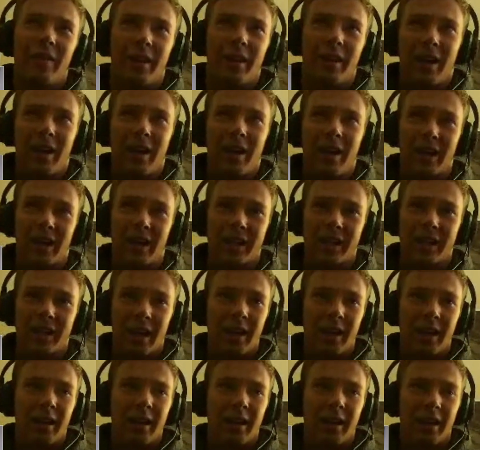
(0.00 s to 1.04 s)
But
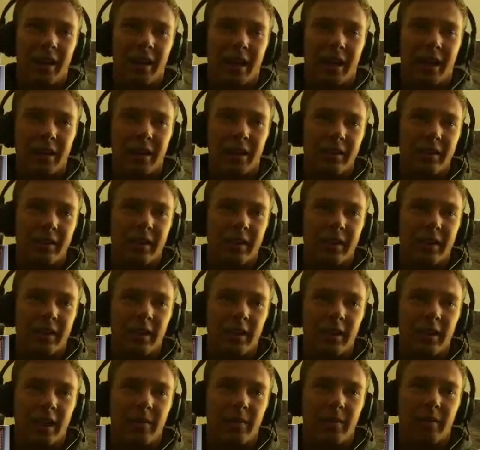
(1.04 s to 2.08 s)
NXN, like I
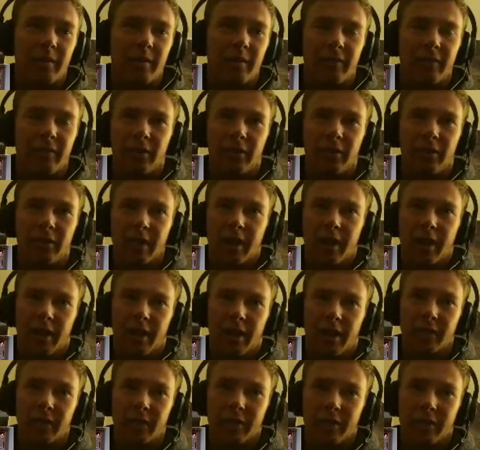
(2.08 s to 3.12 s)
was able to feel good
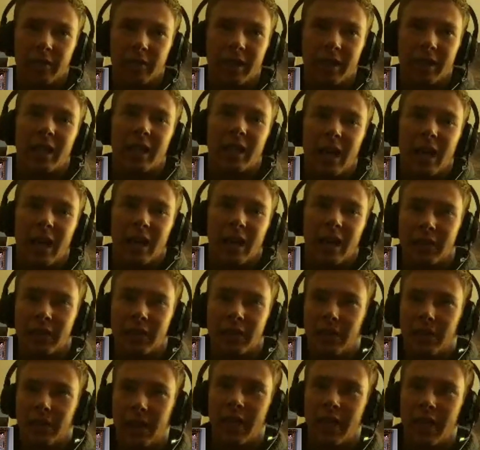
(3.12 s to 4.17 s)
enough to where I was like, yeah,
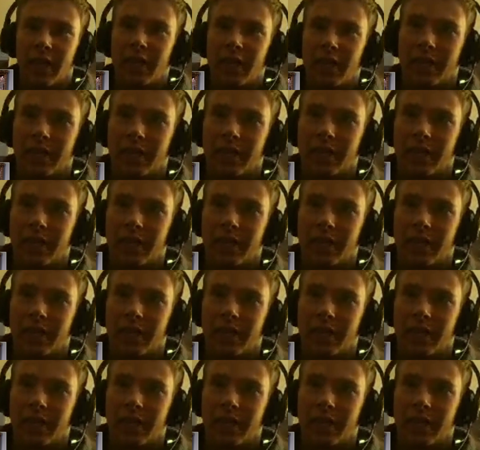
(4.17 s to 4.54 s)
that was fun.